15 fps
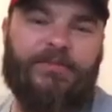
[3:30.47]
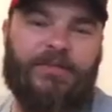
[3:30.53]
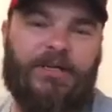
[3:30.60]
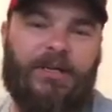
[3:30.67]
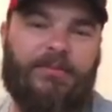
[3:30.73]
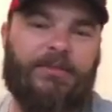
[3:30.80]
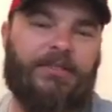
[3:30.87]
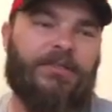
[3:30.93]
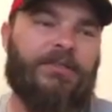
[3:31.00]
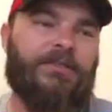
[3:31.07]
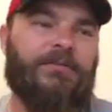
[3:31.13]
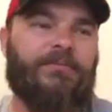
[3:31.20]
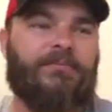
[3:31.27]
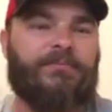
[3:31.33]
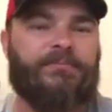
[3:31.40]
for
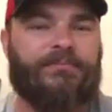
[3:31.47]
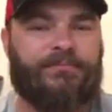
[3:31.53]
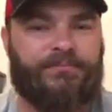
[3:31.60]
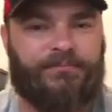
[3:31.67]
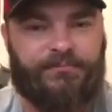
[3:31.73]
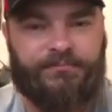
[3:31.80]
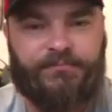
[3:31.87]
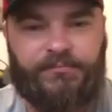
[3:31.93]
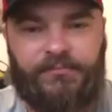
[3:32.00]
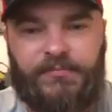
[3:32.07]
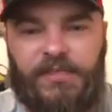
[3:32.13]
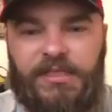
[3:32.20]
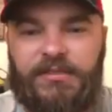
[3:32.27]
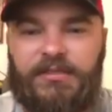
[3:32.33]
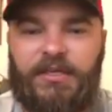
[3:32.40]
competition
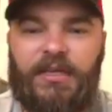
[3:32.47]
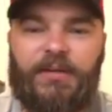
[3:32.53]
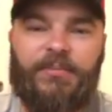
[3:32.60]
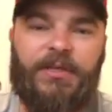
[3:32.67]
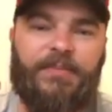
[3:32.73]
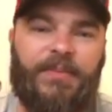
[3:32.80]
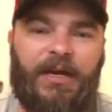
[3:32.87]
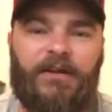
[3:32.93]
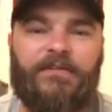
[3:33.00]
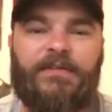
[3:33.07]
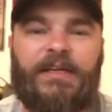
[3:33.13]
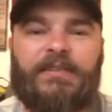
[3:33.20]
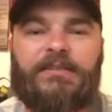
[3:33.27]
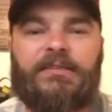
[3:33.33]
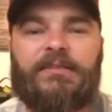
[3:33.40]
so I can meet power
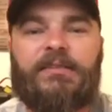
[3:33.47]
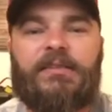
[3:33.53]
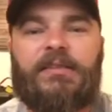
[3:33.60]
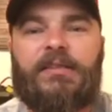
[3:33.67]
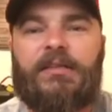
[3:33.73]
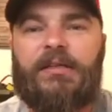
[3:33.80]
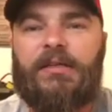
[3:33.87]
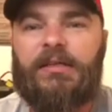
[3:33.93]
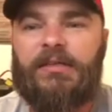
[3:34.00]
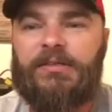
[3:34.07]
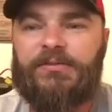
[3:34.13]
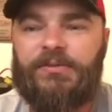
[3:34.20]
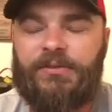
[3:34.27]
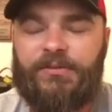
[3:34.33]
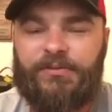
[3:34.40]
factor,
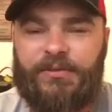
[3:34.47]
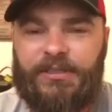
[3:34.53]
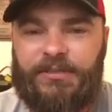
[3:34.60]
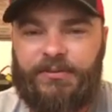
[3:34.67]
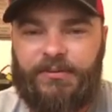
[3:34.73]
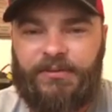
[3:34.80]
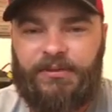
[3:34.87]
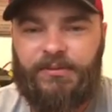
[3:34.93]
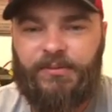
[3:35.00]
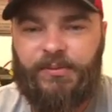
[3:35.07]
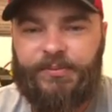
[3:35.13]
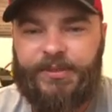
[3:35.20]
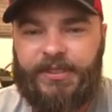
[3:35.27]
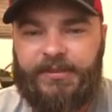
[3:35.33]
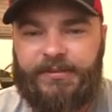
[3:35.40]
control the recoil a little
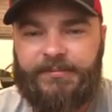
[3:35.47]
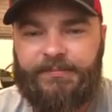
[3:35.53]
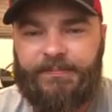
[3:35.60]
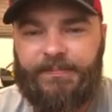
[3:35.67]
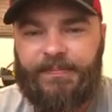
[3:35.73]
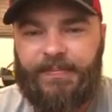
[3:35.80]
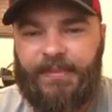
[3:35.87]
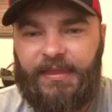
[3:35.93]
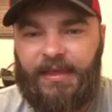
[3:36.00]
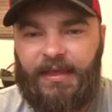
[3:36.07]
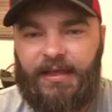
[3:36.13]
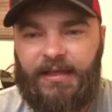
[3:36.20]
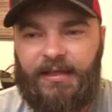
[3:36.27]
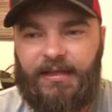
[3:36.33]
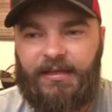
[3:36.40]
bit better,
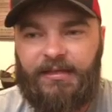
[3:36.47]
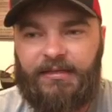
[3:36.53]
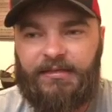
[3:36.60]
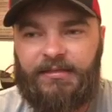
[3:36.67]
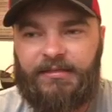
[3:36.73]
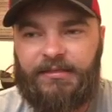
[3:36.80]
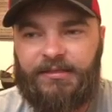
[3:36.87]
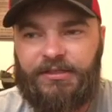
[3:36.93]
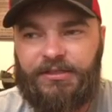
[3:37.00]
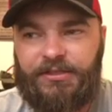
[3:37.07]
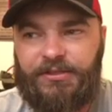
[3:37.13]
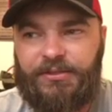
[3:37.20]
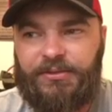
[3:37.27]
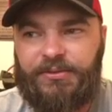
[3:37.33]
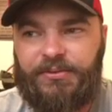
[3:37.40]
and
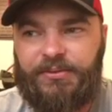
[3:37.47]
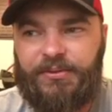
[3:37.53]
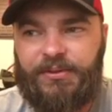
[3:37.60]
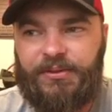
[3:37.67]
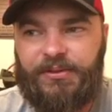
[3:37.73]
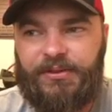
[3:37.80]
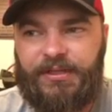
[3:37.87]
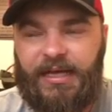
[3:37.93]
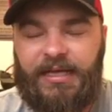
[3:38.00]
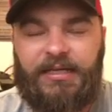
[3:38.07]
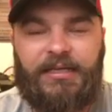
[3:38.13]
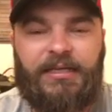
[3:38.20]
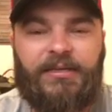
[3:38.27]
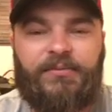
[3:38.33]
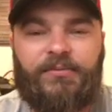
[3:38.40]

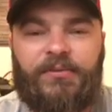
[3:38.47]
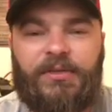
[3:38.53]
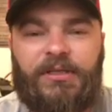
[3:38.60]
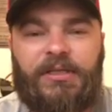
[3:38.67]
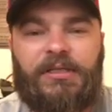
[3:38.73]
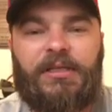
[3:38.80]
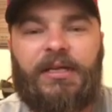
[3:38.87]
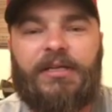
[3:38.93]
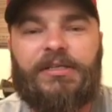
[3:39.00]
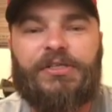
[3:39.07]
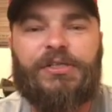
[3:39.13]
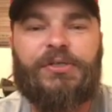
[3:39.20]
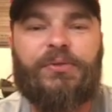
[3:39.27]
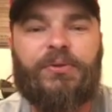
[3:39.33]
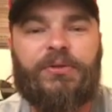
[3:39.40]
that gun really likes
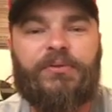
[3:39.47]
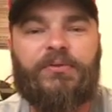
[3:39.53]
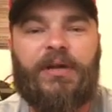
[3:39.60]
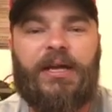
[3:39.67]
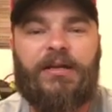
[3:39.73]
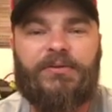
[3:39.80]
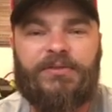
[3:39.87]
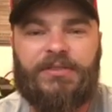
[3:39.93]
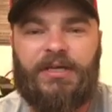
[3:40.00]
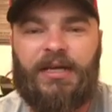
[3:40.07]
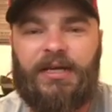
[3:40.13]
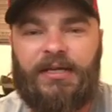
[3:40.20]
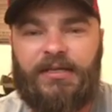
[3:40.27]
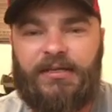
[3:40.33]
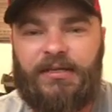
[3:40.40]
short rounds.
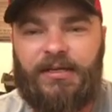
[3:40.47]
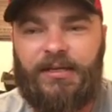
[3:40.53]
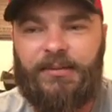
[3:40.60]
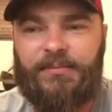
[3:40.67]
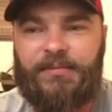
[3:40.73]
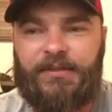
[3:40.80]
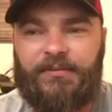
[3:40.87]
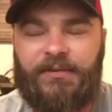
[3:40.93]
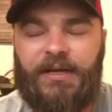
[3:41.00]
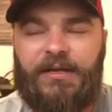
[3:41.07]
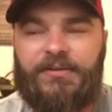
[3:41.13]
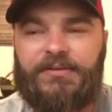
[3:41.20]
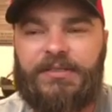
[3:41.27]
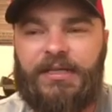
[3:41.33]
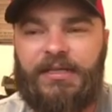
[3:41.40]
The
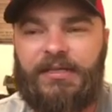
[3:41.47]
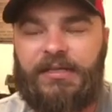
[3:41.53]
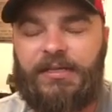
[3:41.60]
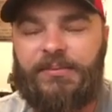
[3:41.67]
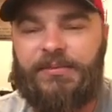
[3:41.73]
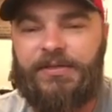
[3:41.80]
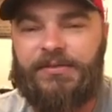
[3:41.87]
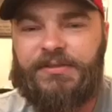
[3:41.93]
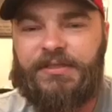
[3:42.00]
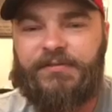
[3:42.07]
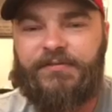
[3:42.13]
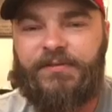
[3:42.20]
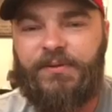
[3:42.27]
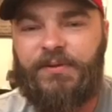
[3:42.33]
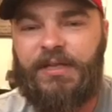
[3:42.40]
rounds I ended up
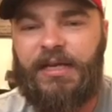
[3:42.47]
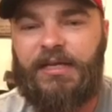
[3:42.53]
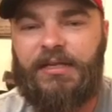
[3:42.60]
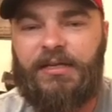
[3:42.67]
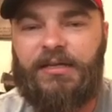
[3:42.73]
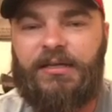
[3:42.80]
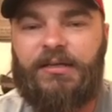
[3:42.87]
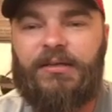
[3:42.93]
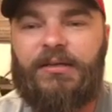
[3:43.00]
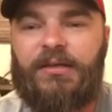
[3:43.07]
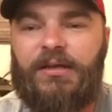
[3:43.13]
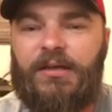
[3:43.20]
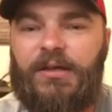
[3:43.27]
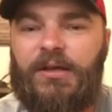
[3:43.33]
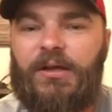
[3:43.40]
using for that gun
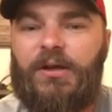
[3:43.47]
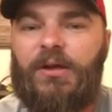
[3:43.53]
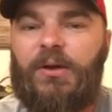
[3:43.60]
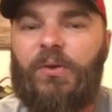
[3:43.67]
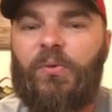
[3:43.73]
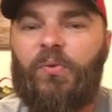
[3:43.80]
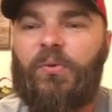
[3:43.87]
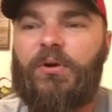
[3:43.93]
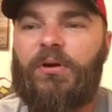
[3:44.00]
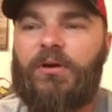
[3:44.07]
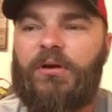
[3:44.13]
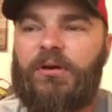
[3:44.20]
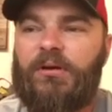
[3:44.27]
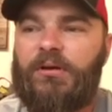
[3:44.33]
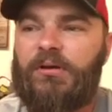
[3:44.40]

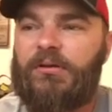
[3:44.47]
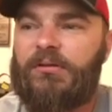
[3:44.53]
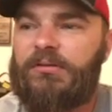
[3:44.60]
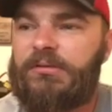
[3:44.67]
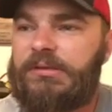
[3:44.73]
were